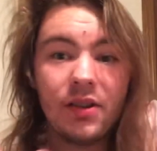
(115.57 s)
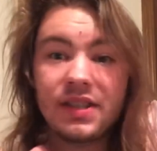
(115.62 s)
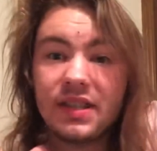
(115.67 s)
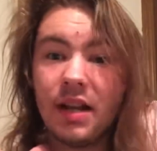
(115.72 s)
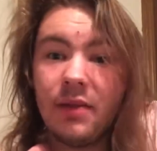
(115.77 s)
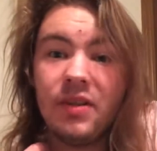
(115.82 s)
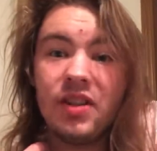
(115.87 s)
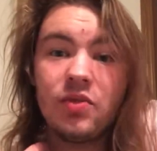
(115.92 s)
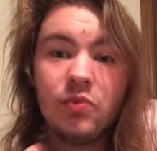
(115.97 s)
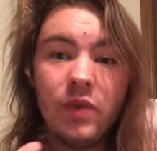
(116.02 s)
And I
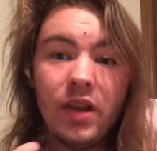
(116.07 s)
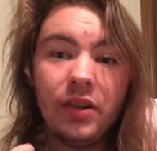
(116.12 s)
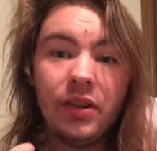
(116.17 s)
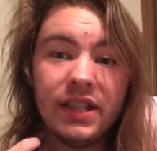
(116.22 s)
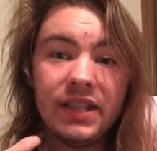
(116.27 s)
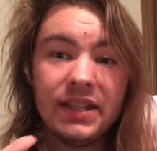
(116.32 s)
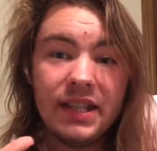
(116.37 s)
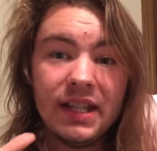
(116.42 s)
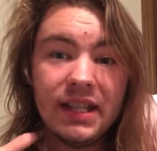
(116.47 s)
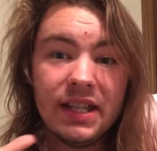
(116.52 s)
was
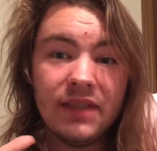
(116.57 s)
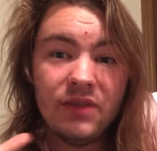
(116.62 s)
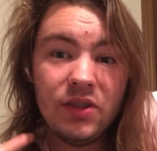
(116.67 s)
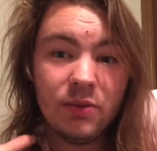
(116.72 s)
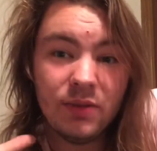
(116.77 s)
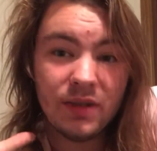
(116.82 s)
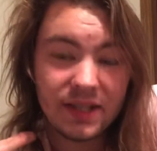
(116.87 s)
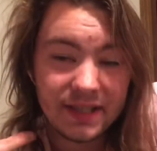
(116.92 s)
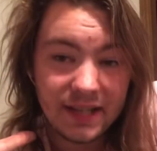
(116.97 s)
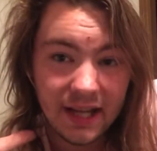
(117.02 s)
willing to give
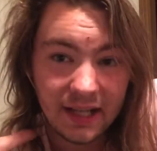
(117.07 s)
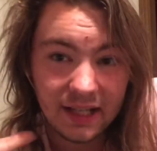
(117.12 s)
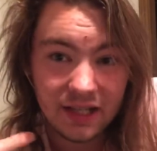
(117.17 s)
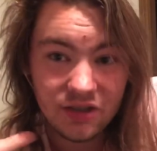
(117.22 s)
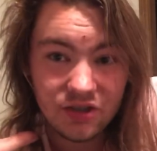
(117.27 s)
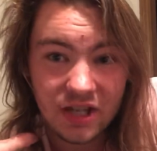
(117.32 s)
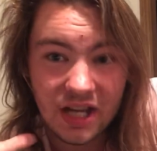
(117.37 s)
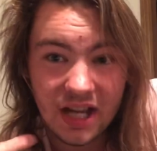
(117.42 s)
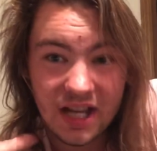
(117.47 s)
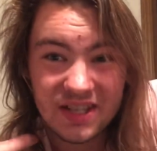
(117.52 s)
you a second
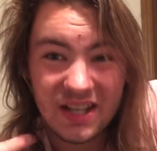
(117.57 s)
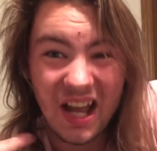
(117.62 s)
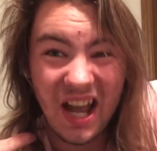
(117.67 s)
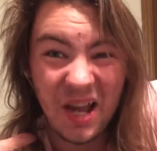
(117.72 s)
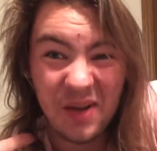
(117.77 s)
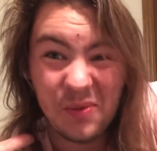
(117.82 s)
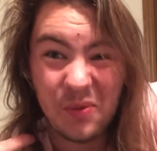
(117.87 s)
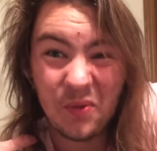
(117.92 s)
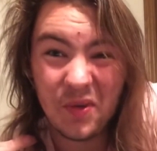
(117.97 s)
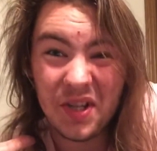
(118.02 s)
chance. I
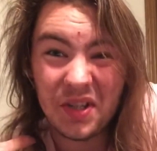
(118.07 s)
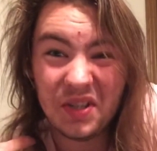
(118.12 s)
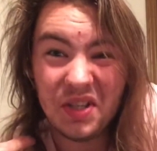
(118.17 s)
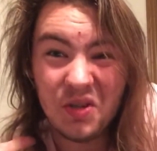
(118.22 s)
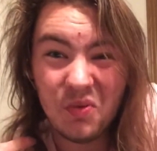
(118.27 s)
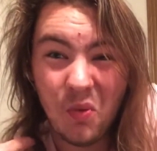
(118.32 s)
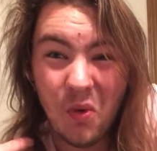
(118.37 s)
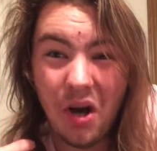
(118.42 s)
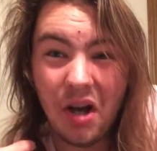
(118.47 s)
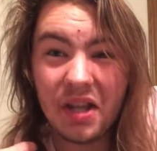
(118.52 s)
really
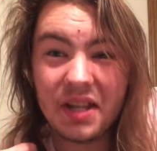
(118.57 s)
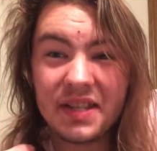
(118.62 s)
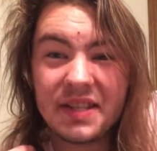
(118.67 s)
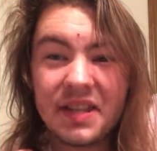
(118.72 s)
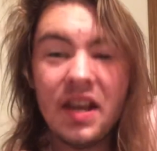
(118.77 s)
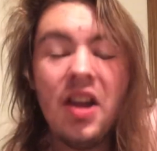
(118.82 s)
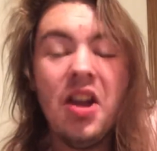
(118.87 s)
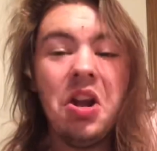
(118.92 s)
was.